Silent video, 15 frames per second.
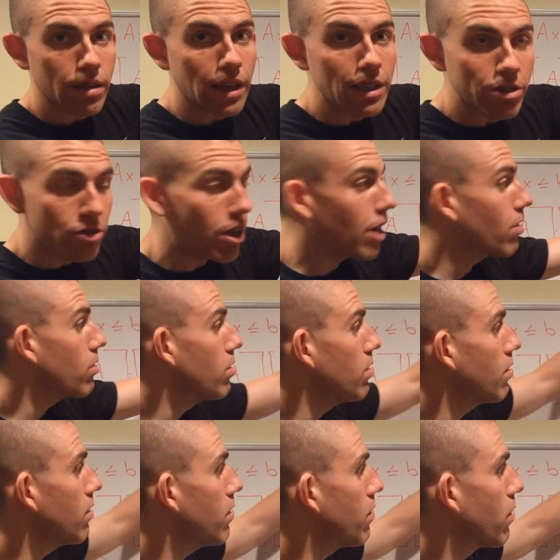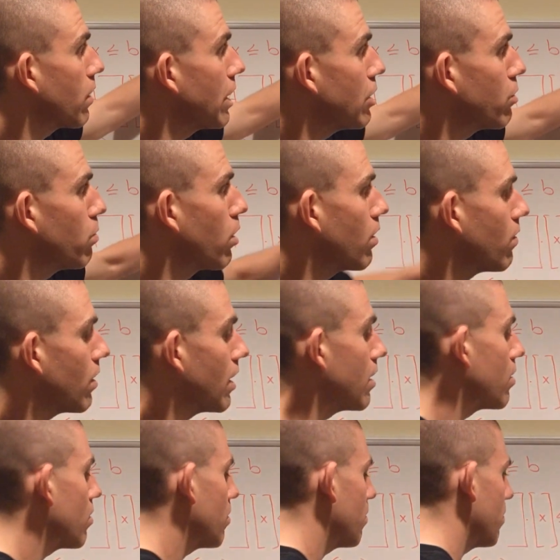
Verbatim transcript: in general for each one of these.